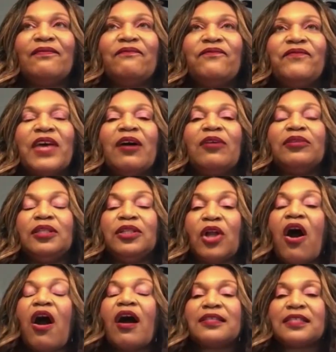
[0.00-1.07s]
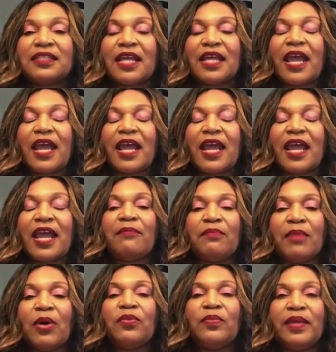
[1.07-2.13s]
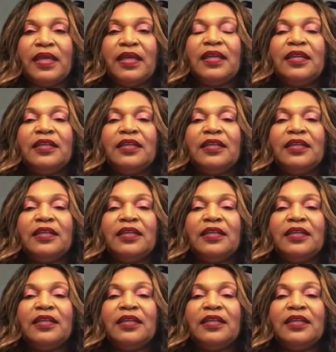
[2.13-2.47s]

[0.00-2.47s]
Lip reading: felt lost at that moment.